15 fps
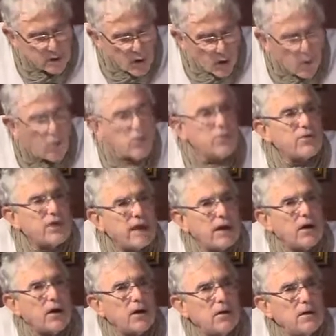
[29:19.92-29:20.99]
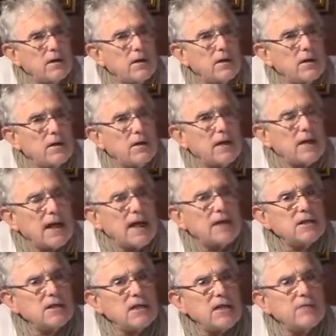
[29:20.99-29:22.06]
go there
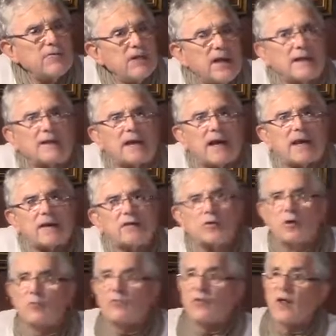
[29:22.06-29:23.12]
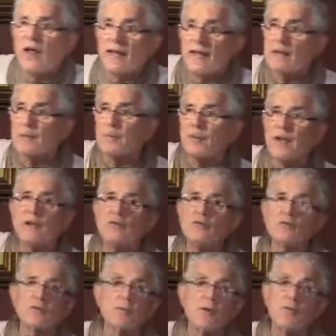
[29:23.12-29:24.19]
and live like that. You know, flying in a plane
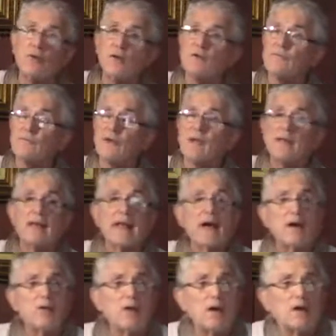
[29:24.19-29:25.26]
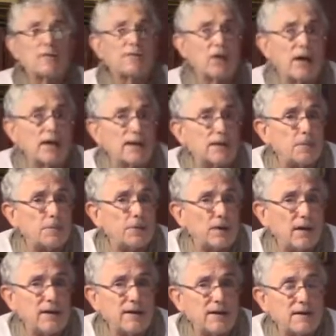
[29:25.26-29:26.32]
used to be really fun. Now, flying in a
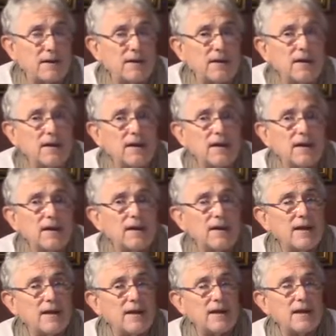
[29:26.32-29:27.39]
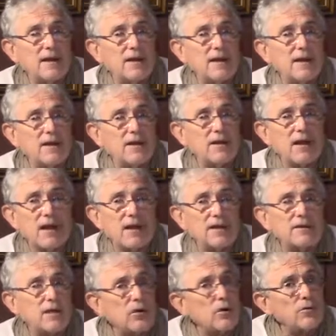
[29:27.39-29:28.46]
plane, you gotta
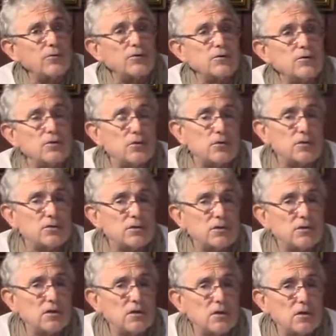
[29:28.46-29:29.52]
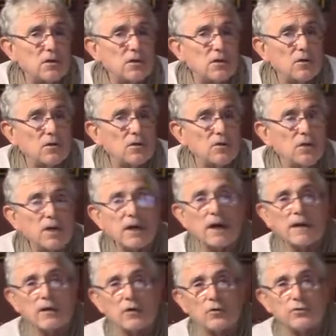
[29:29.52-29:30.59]
take off your shoes. You
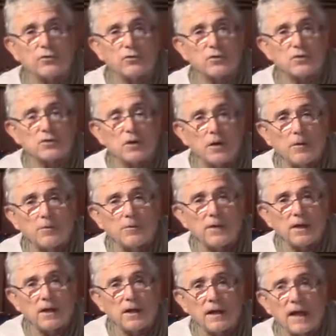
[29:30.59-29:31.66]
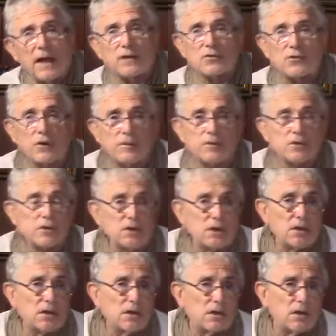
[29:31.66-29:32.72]
gotta go through some x-ray
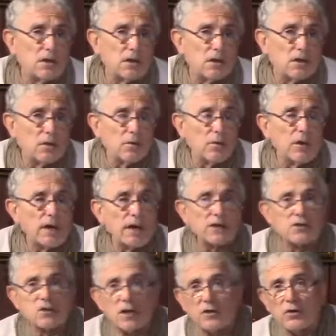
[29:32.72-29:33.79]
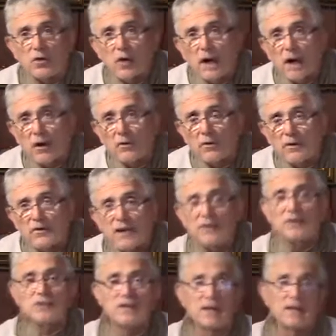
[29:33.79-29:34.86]
machine. We gotta check you out. Then
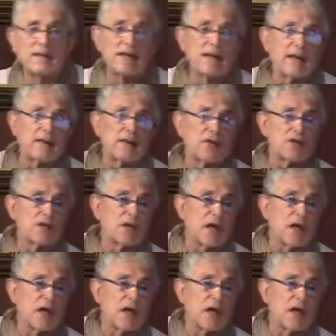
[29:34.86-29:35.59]
you sit, get in the